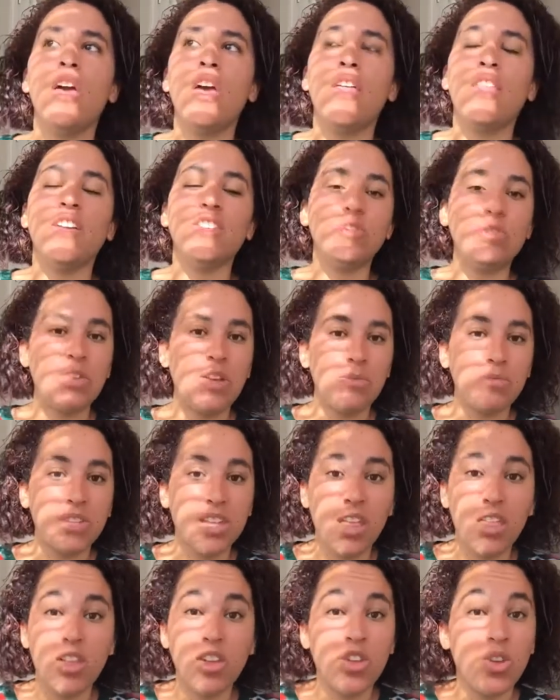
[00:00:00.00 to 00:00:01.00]
That's what I'm
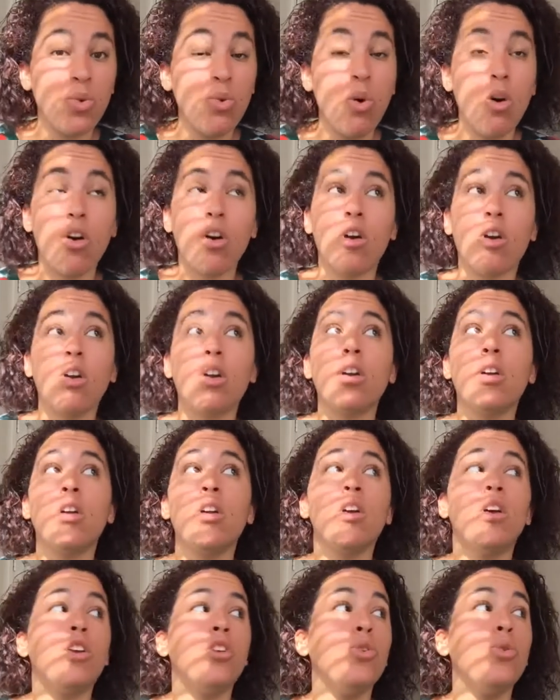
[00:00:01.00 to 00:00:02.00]
telling you.
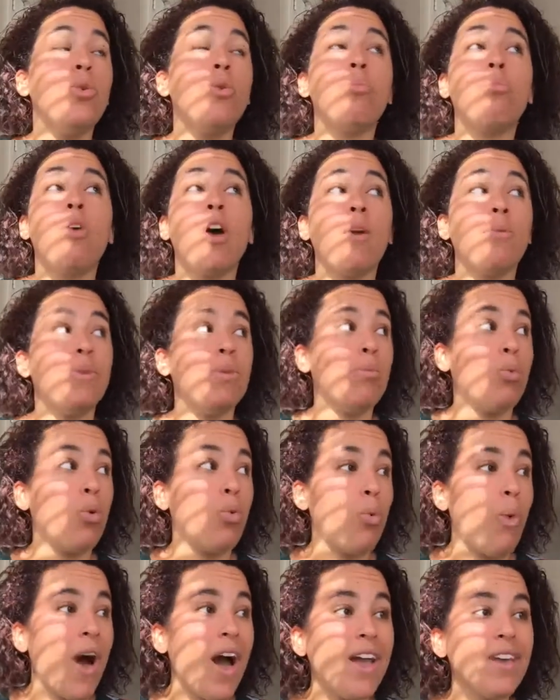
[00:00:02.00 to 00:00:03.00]
You are probably more
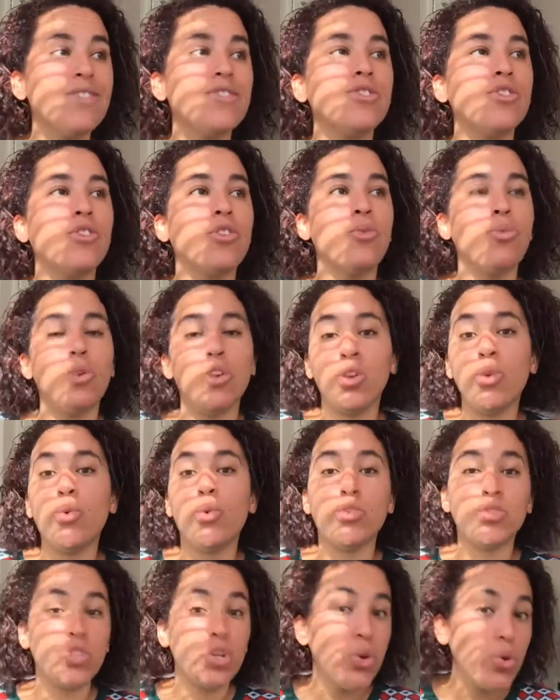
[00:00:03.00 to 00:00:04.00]
wiser when you
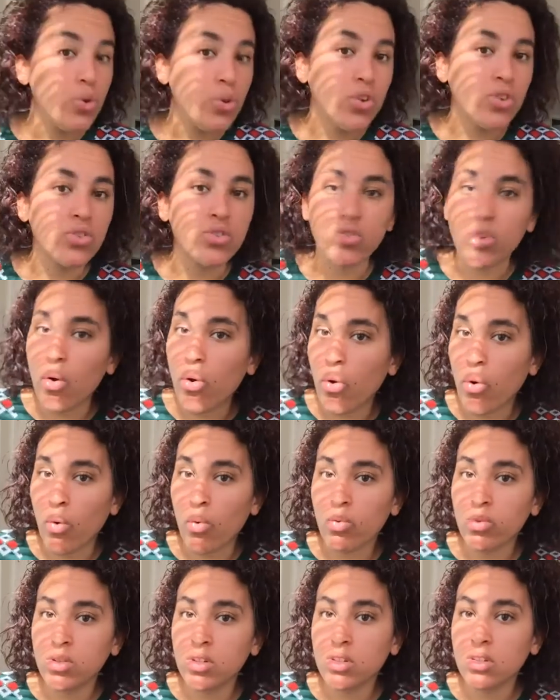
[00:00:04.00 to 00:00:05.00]
are 2 years
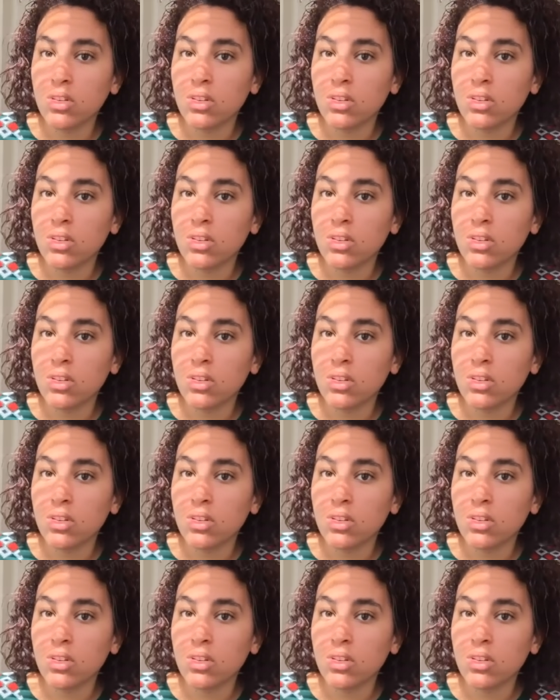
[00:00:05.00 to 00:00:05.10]
old